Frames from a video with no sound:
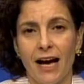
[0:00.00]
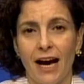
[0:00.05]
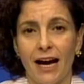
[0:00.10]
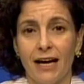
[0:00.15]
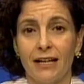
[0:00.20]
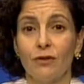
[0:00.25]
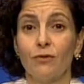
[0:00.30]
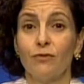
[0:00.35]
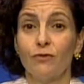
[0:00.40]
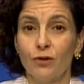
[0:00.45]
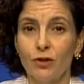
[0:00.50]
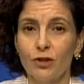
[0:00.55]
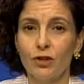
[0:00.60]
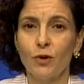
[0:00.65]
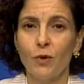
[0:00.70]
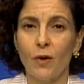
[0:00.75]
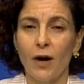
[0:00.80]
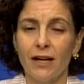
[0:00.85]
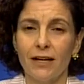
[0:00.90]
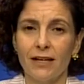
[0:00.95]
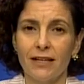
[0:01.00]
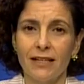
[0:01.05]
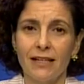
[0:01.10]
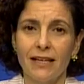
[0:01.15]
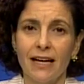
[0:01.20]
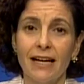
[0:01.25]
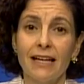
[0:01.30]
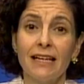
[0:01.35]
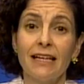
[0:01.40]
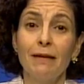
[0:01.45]
and of good quality,
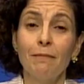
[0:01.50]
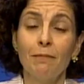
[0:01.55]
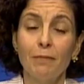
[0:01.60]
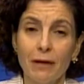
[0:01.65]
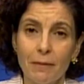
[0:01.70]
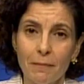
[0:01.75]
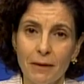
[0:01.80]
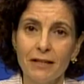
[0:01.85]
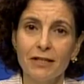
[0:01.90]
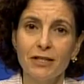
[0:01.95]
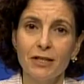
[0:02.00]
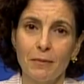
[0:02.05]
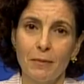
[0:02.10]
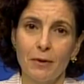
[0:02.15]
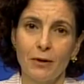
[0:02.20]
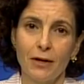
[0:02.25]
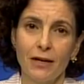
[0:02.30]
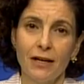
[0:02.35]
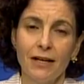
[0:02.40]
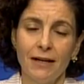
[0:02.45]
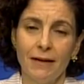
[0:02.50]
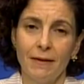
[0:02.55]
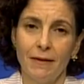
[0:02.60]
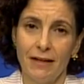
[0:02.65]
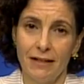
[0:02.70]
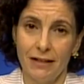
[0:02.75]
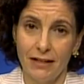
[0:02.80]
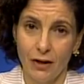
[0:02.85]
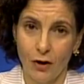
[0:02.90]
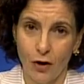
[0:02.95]
and implementable
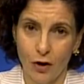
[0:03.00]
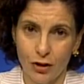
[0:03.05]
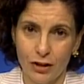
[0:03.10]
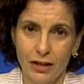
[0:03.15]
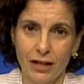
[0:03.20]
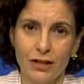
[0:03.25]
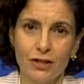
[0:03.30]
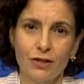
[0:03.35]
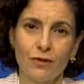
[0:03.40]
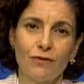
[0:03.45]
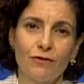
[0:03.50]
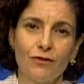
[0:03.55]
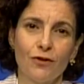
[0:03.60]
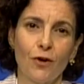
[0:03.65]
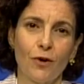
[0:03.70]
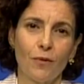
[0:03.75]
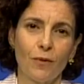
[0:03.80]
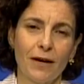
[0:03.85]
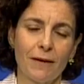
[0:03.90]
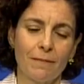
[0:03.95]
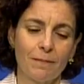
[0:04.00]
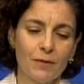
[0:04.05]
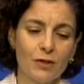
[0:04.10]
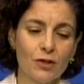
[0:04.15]
in the context of Norway.